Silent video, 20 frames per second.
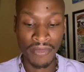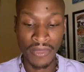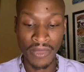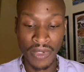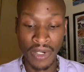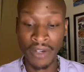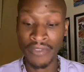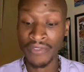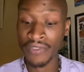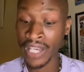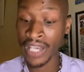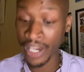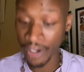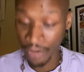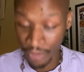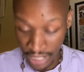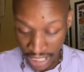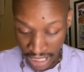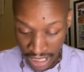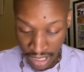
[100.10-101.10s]
of
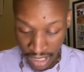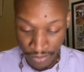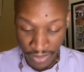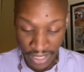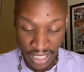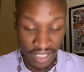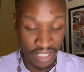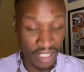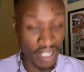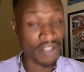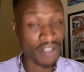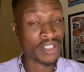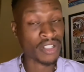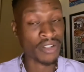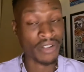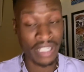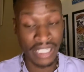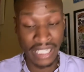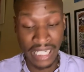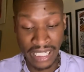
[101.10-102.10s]
Aries, but it's also
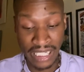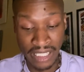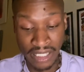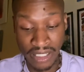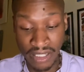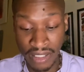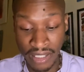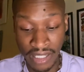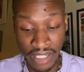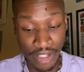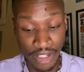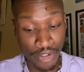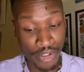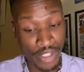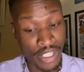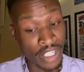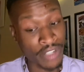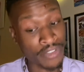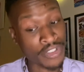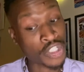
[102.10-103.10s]
connected to the
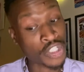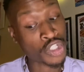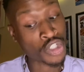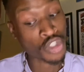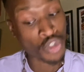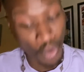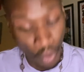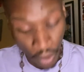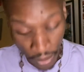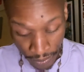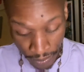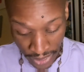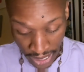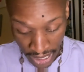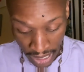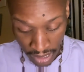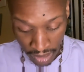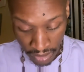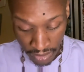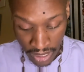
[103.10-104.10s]
energy of
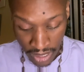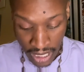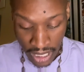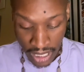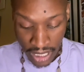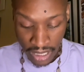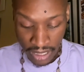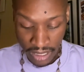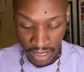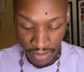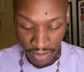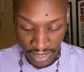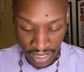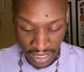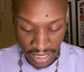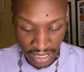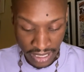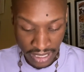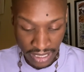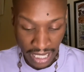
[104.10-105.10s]
Scorpio. So
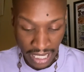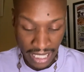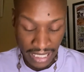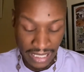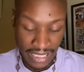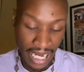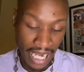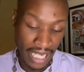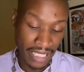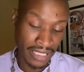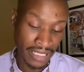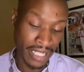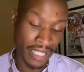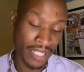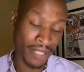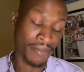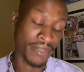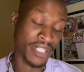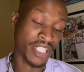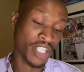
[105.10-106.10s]
this is like not
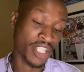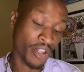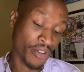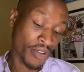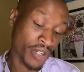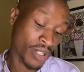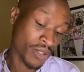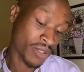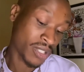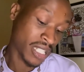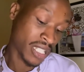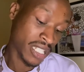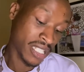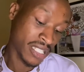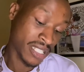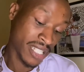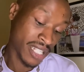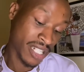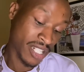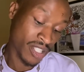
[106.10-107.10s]
letting material things
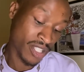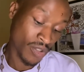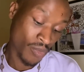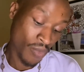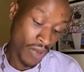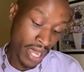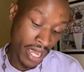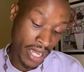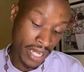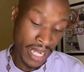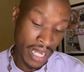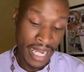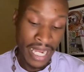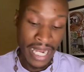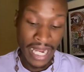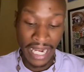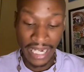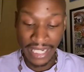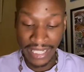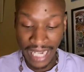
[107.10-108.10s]
get in the way
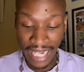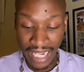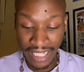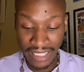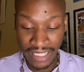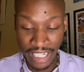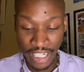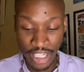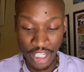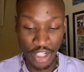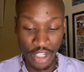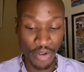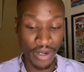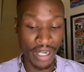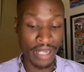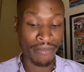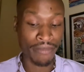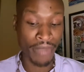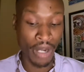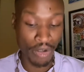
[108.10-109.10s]
and not letting your
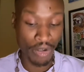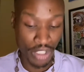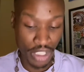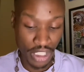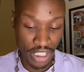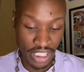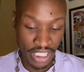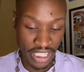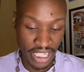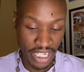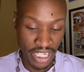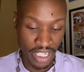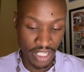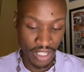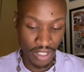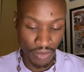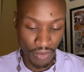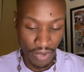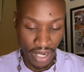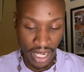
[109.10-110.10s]
emotions get in
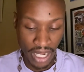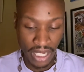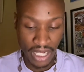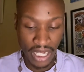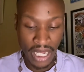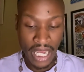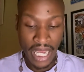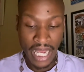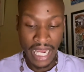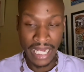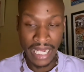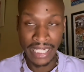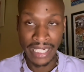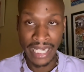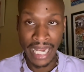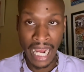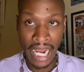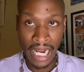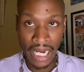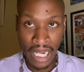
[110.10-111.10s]
the way and
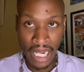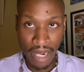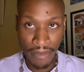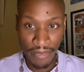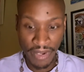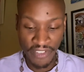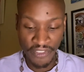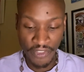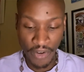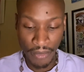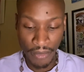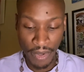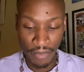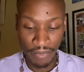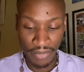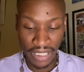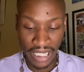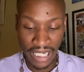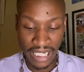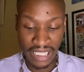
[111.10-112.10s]
not coming from a
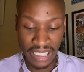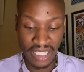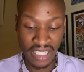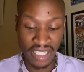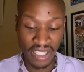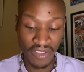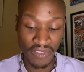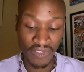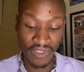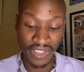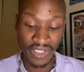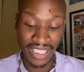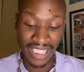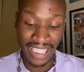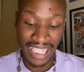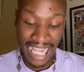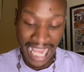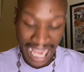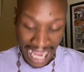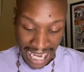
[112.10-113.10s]
place of
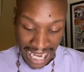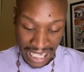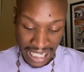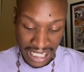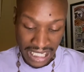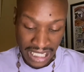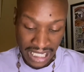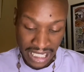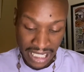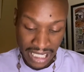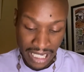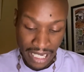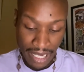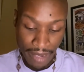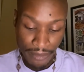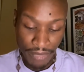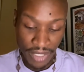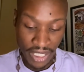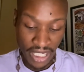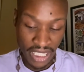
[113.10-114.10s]
lack
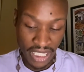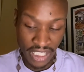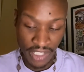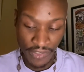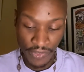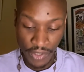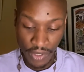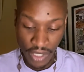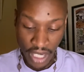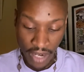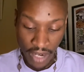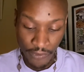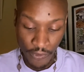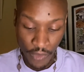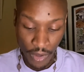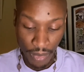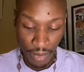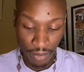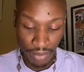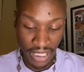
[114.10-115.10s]
because if you come
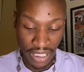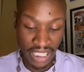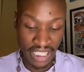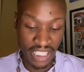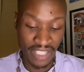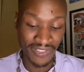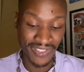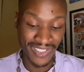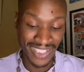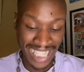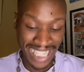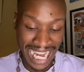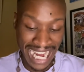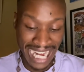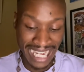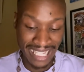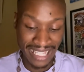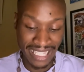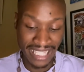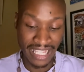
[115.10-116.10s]
from a place of
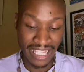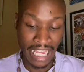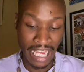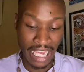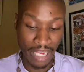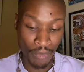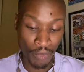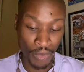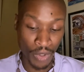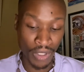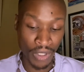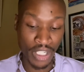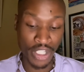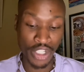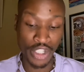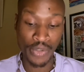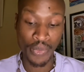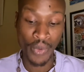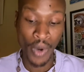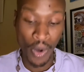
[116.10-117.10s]
lack, then that will
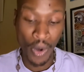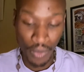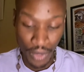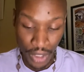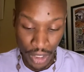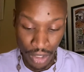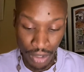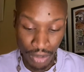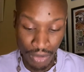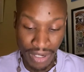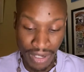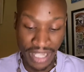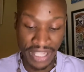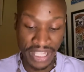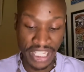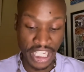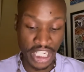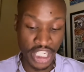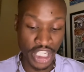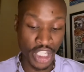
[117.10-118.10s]
control you and
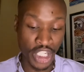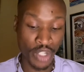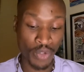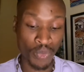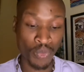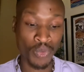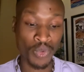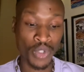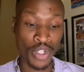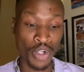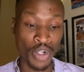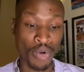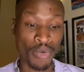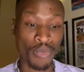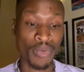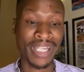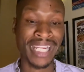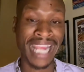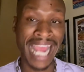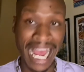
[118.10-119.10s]
then you your
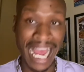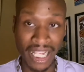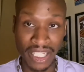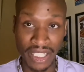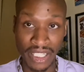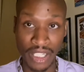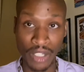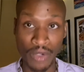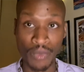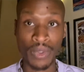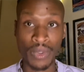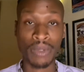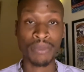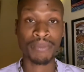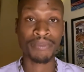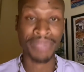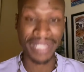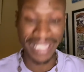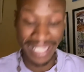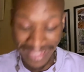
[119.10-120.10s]
reality will
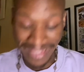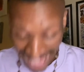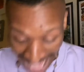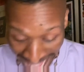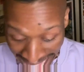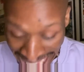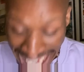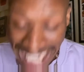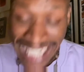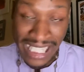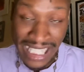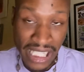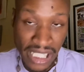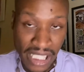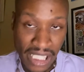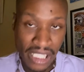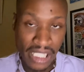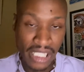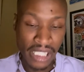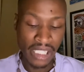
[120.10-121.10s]
be that,
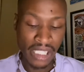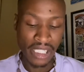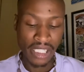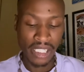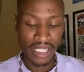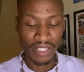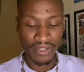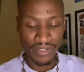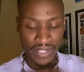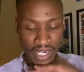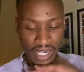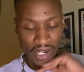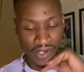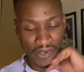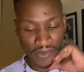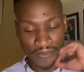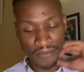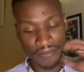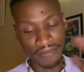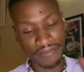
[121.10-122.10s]
you know.